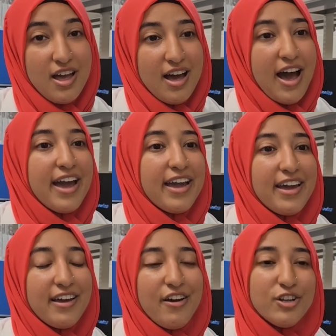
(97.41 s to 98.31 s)
I
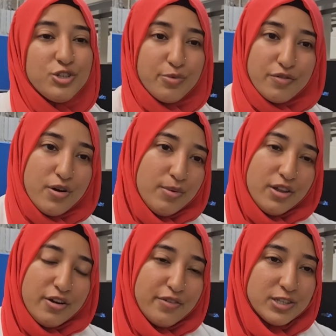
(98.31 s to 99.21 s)
got to perform a lot
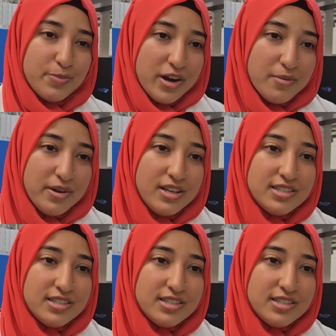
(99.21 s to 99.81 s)
of experiments